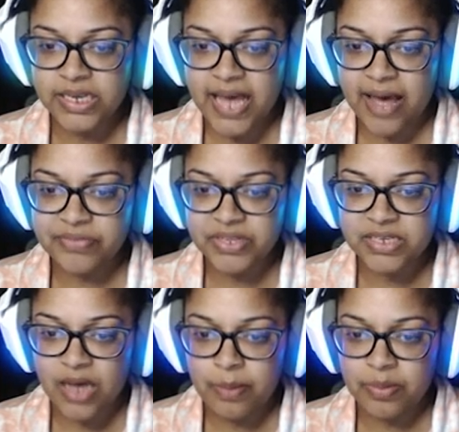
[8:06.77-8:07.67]
at the
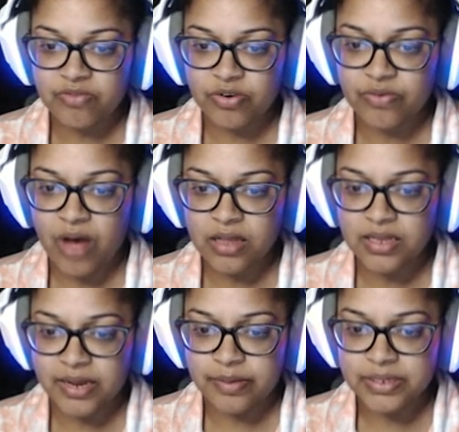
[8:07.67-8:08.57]
top of her rock
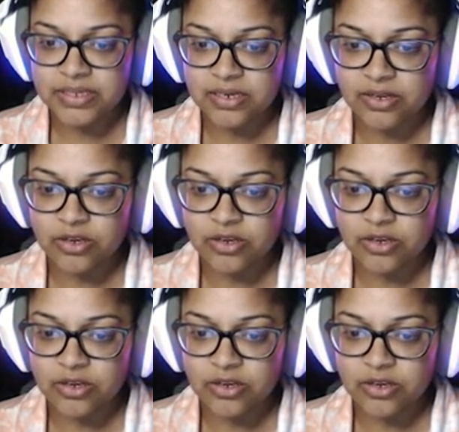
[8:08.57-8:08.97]
climbing skill.